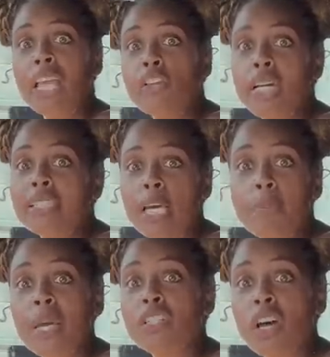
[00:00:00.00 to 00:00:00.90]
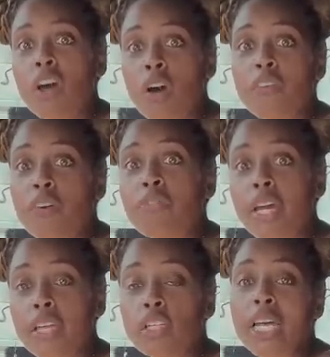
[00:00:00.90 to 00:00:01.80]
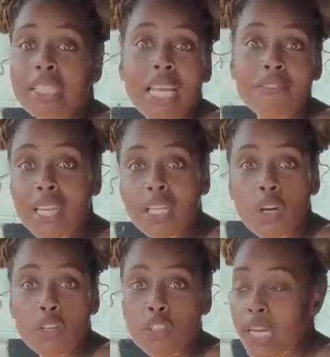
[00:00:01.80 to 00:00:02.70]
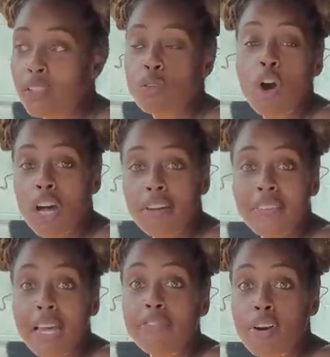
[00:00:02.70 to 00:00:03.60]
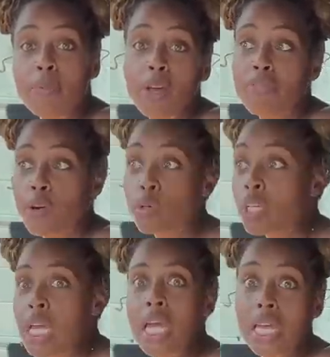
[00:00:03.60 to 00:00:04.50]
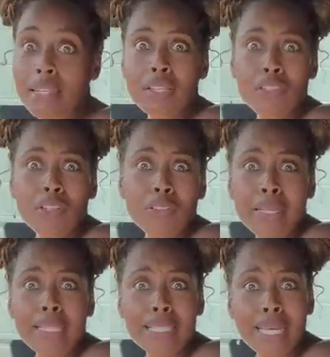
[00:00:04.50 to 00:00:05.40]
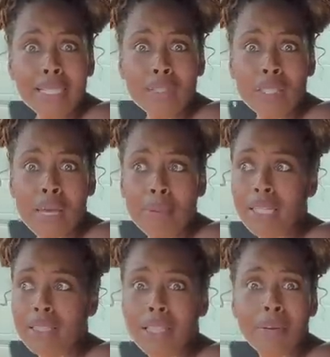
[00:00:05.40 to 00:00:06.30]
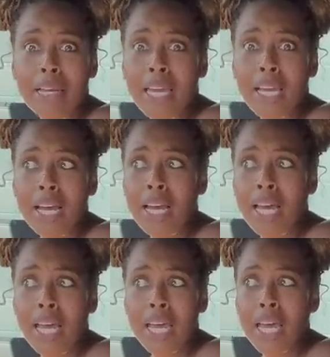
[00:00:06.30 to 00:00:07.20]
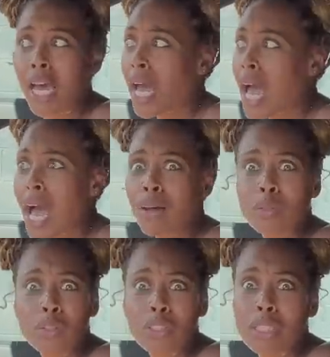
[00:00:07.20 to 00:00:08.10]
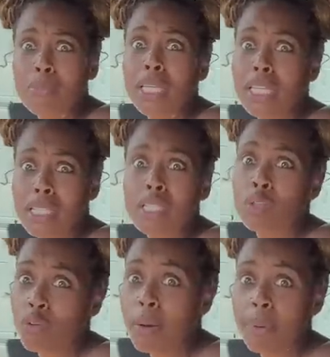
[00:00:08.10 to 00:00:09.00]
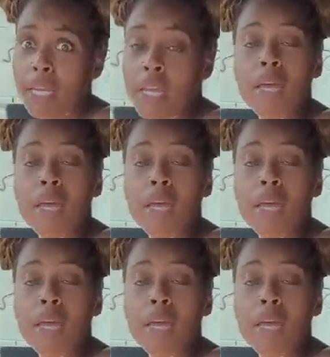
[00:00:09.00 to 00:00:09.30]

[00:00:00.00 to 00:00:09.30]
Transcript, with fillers: you can take picture of your friend you can take videos you can do all of that from your phone and then you know you can send it to them and they'll be like uh, how do you see me this is creepy